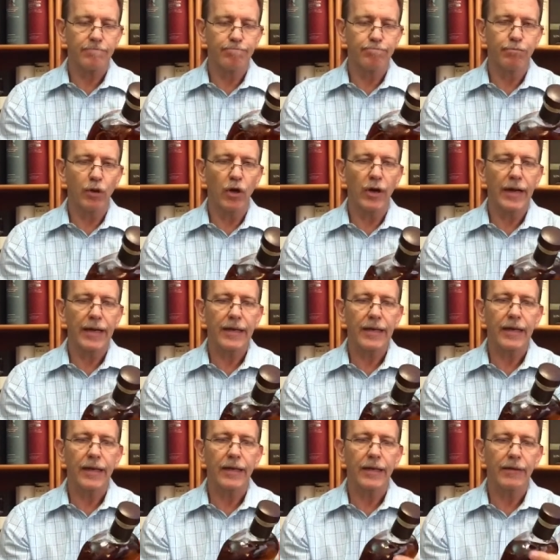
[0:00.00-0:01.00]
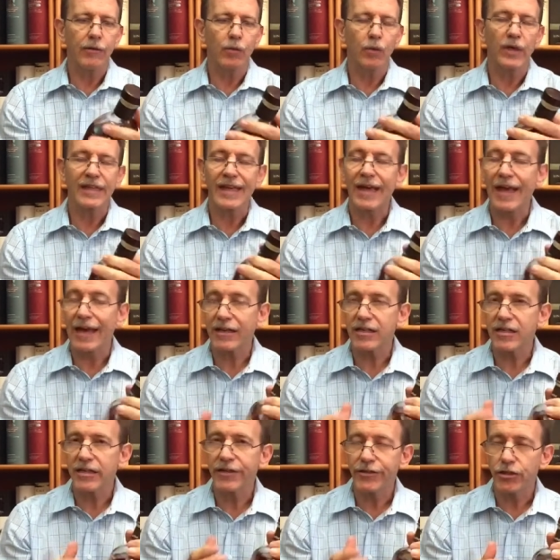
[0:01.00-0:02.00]
by, what they
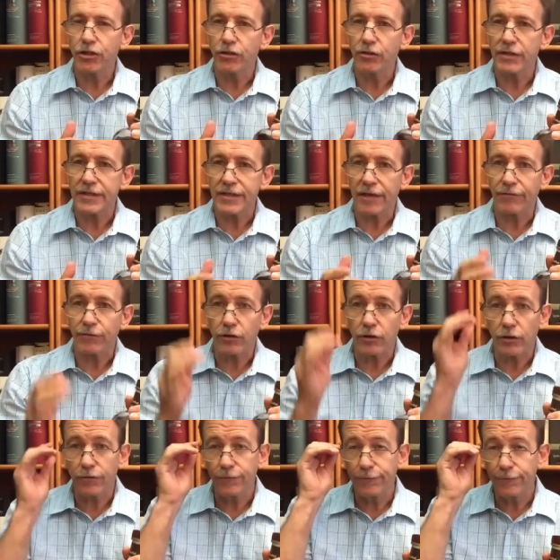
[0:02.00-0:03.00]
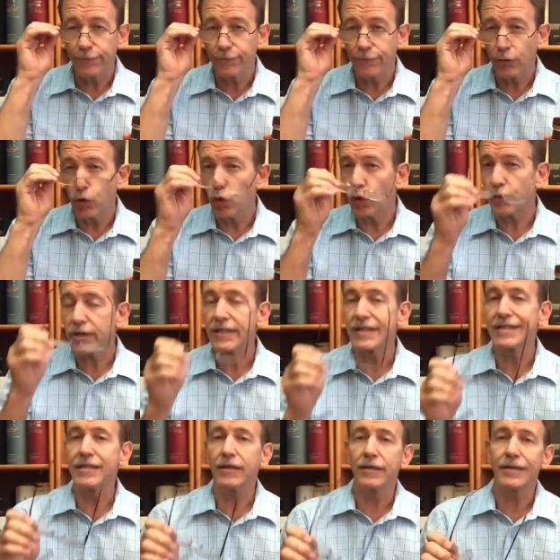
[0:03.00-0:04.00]
actually do is they've got four
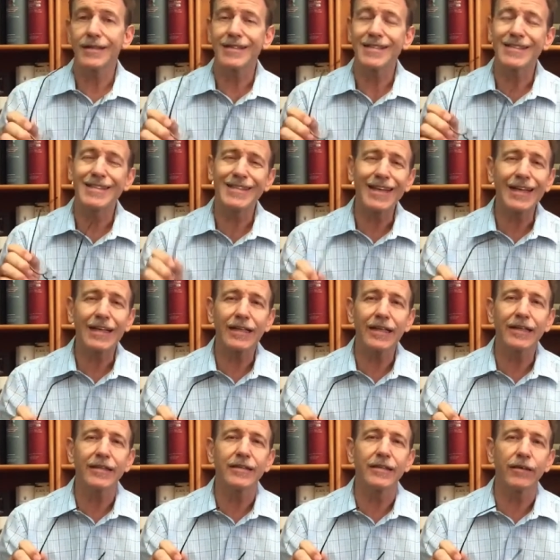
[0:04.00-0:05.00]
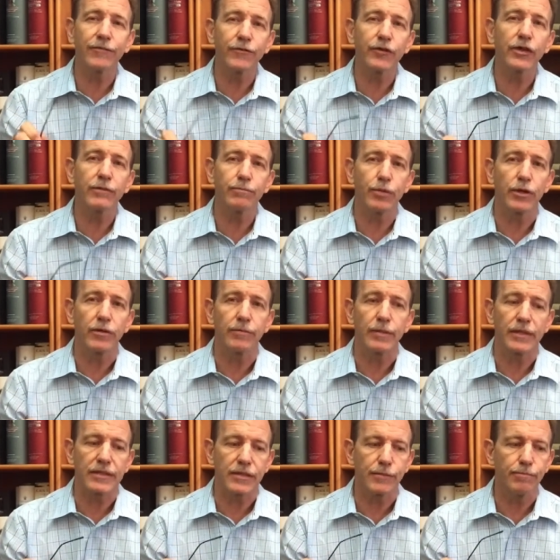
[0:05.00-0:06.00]
di distinctly different
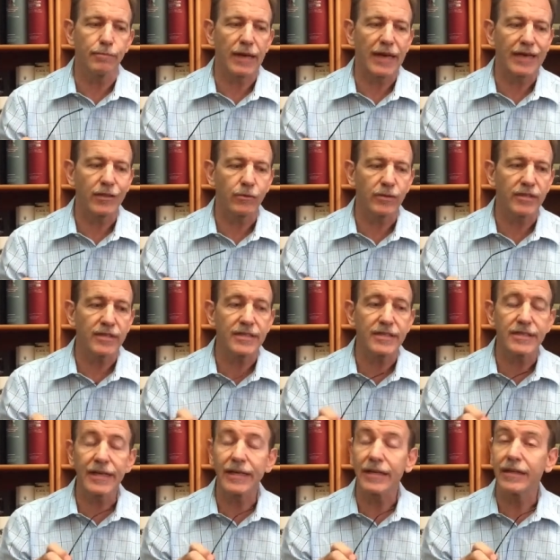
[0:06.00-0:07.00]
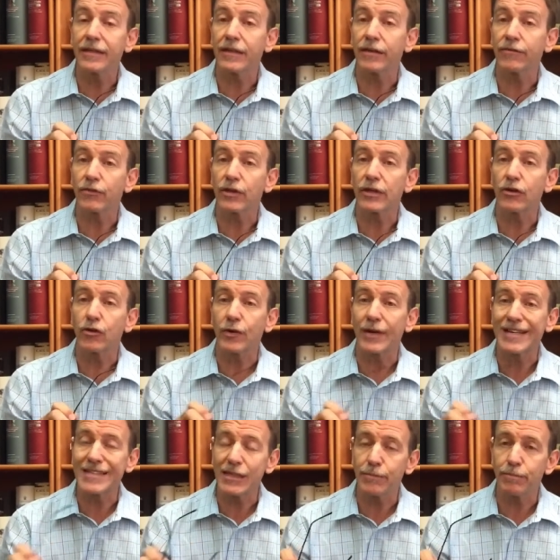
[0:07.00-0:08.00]
bourbons made with distinctly different
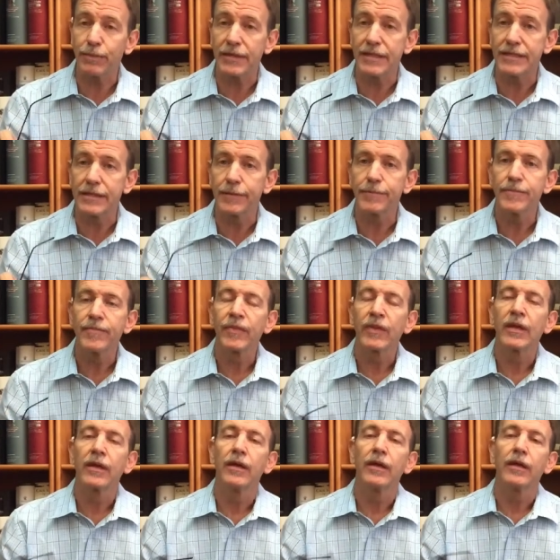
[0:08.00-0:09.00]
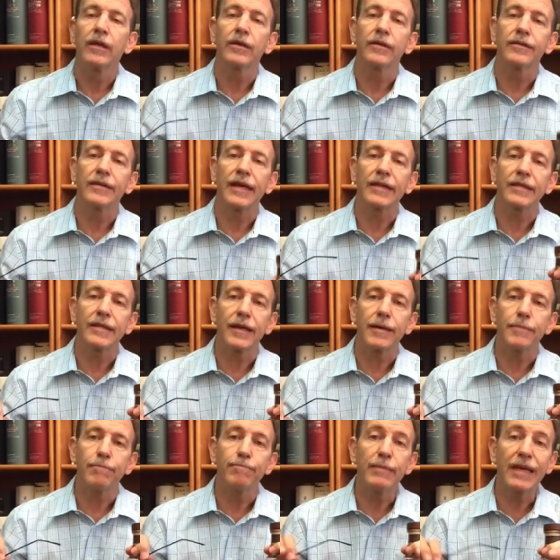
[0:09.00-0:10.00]
recipes that
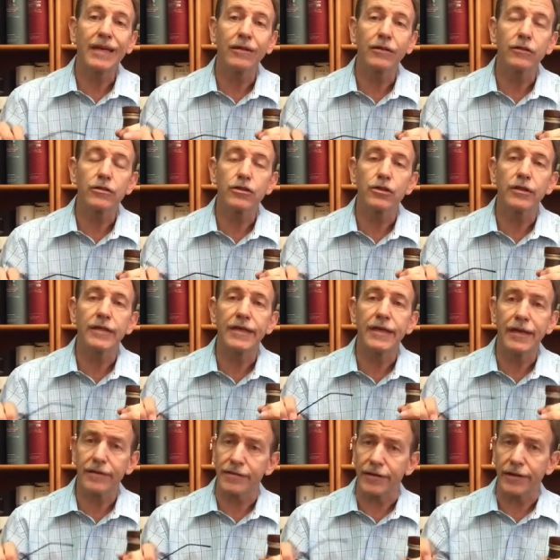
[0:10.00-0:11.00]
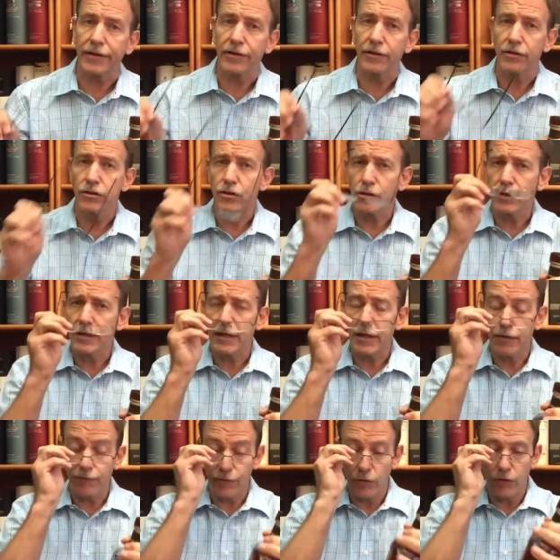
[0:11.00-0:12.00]
they mingle together to
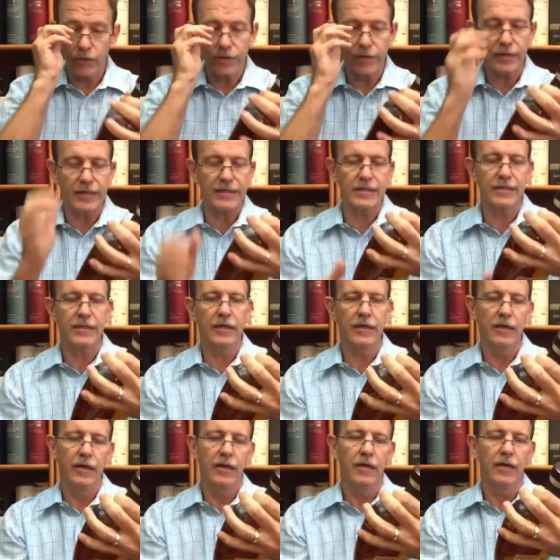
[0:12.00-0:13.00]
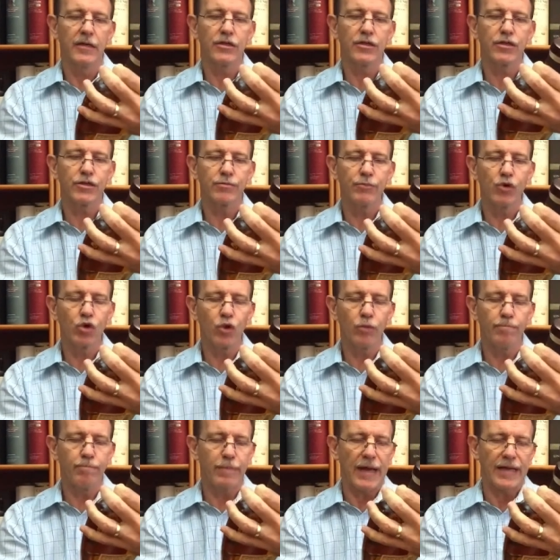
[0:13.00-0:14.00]
give you this
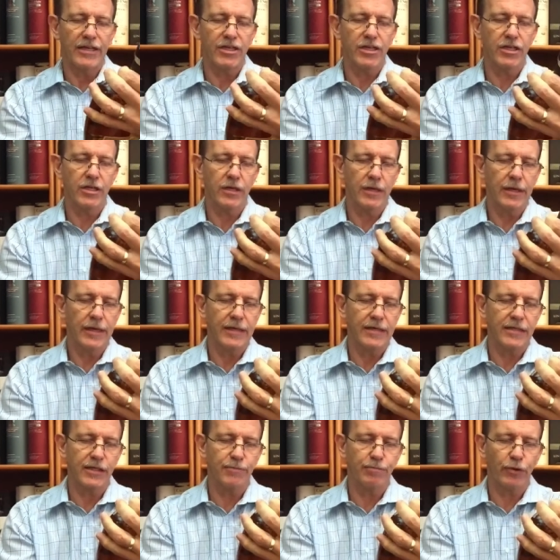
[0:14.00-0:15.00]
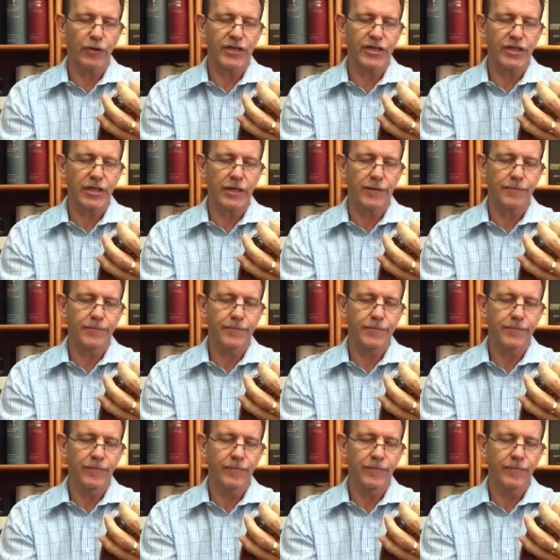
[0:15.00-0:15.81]
small batch expression.